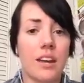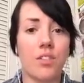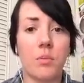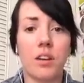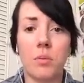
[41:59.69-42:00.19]

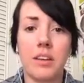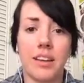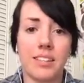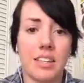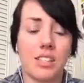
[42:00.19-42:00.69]
everybody,
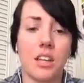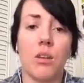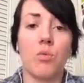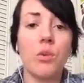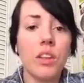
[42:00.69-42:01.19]
because it's a
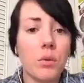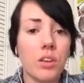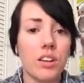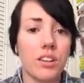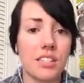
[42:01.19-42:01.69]
really,
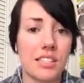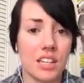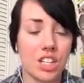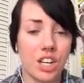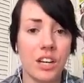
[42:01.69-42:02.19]
really good
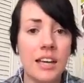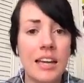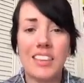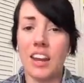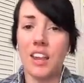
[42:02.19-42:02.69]
distinction that I